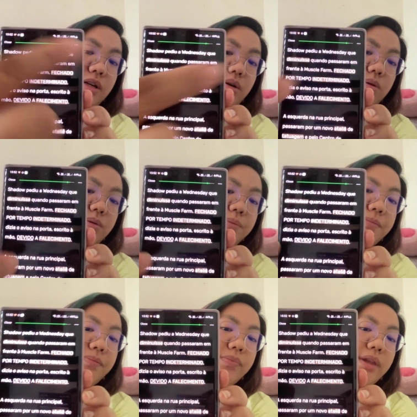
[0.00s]
know.
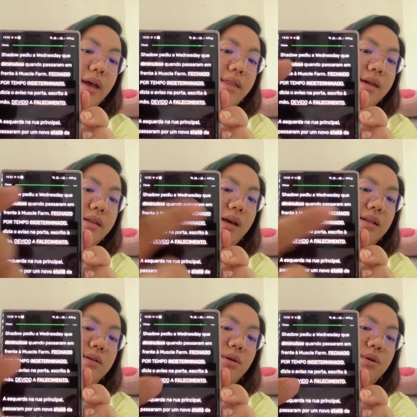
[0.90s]
And then
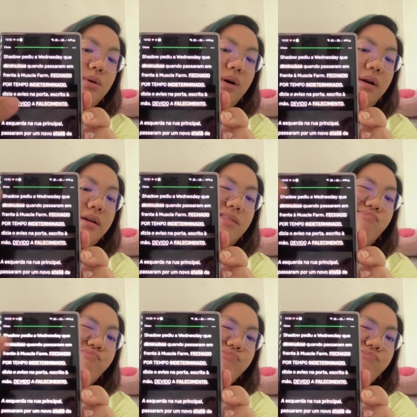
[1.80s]
yellow are